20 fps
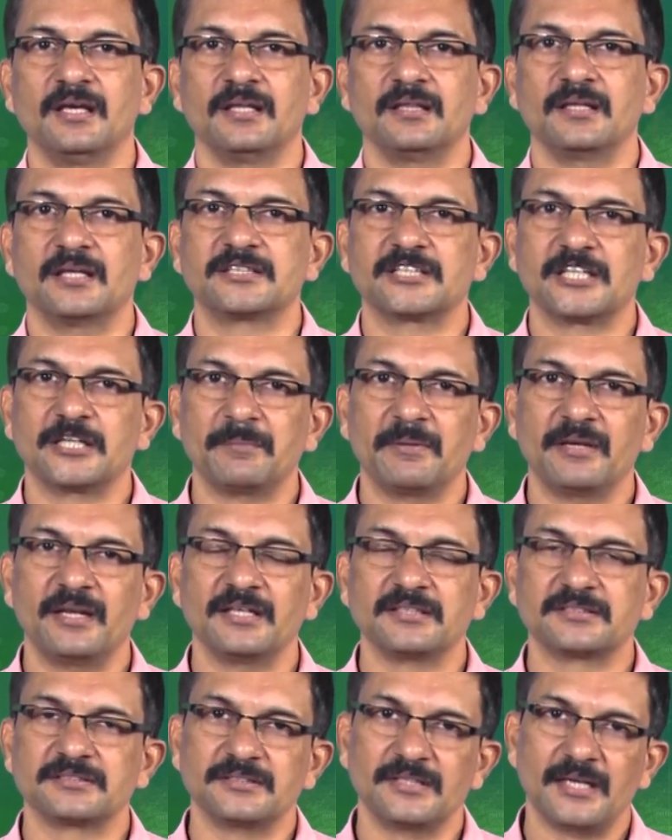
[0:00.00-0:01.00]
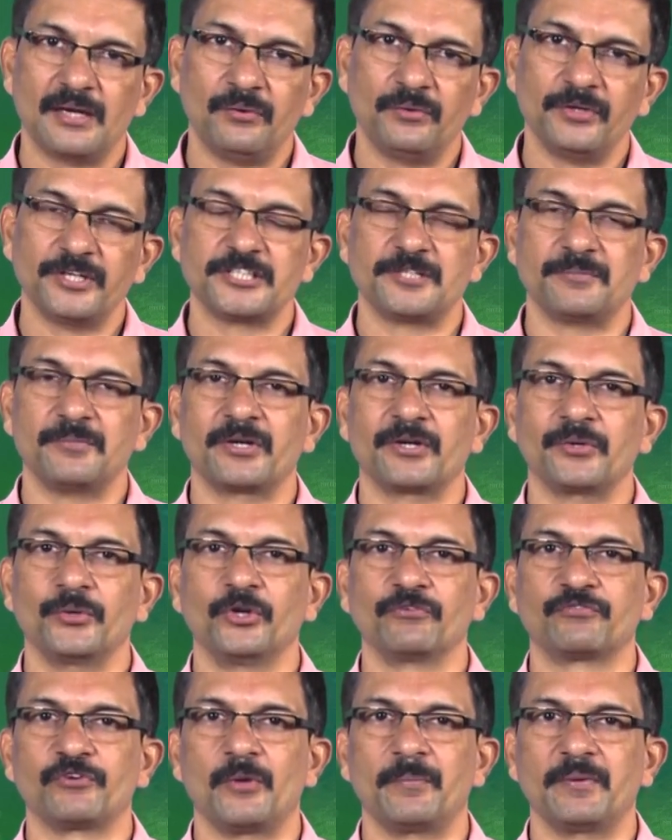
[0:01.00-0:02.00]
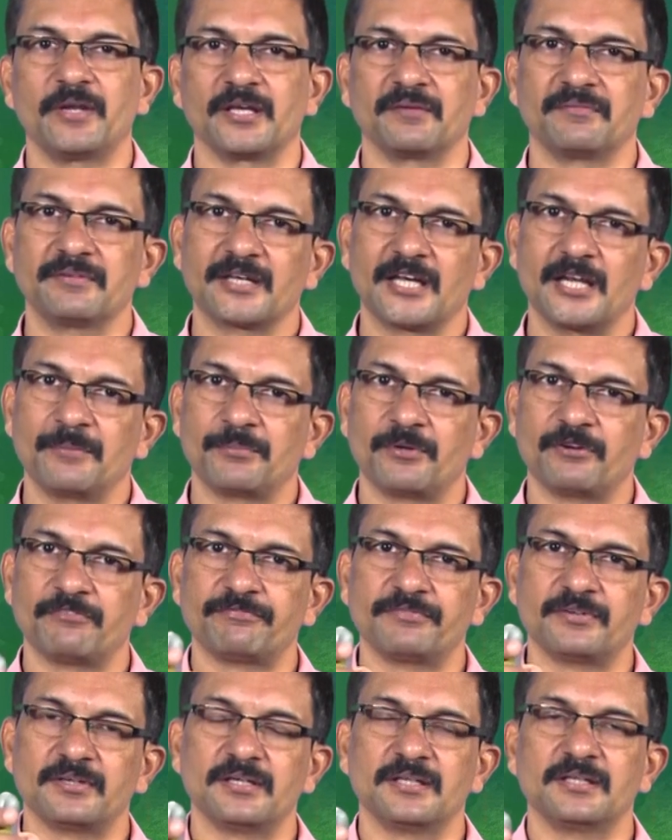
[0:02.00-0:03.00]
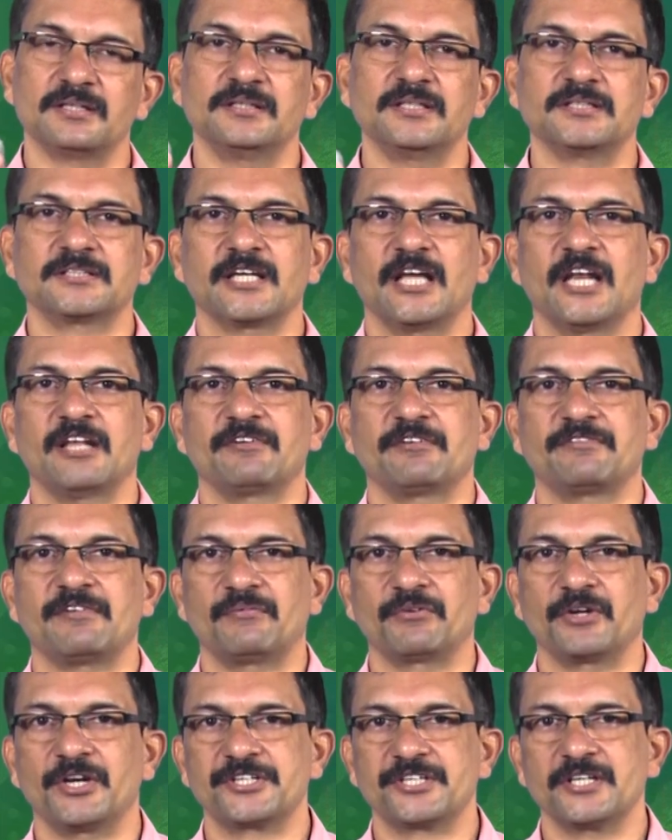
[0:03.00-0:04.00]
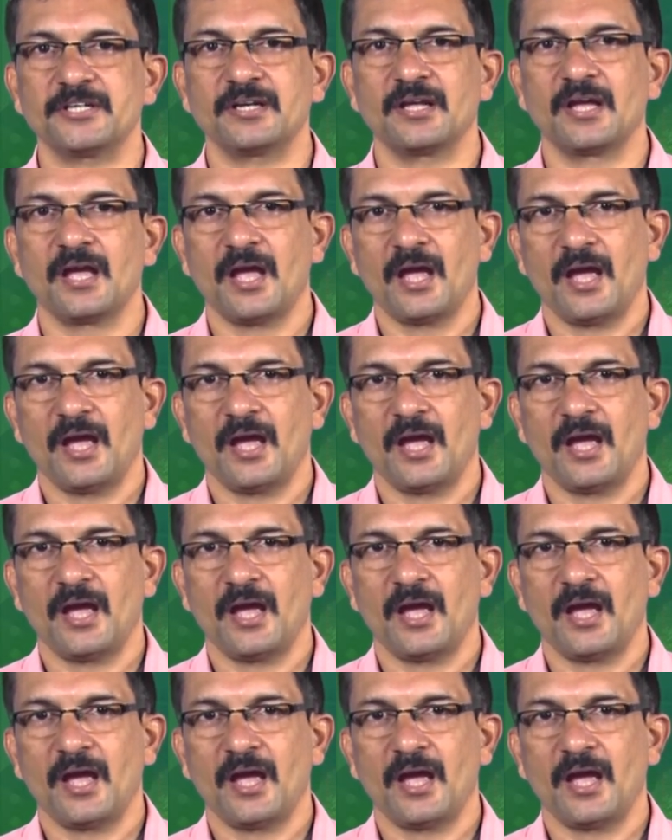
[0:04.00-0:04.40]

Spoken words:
the settlement is now distributed uniformly with the help of this kind of a foundation